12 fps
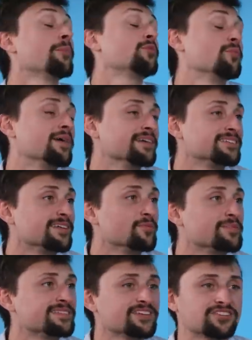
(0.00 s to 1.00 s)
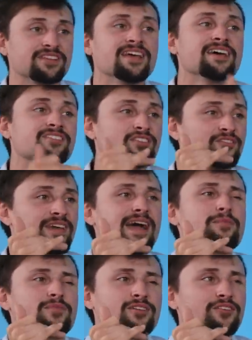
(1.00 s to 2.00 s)
optimized your position to the
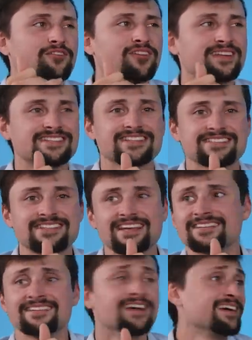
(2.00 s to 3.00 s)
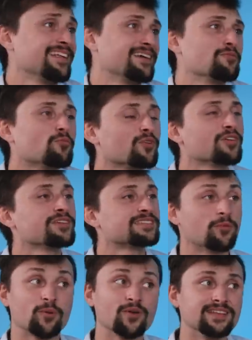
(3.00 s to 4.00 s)
absolute fullest extent, what is
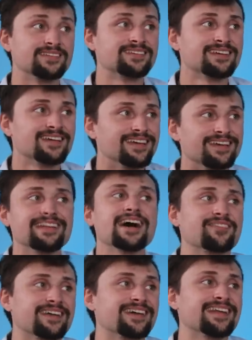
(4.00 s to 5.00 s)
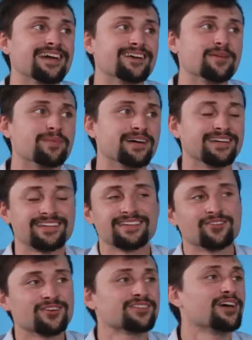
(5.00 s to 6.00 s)
the point in having an aero bike?
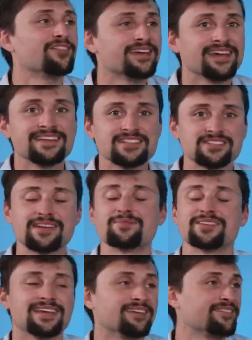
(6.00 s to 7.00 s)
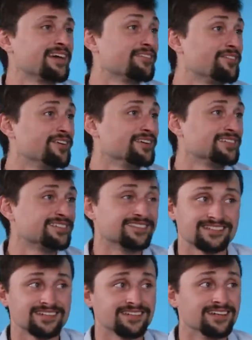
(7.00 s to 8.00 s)
You've got other gains to get there first. And
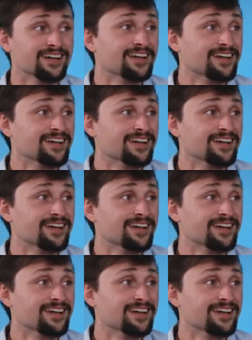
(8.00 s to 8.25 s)
so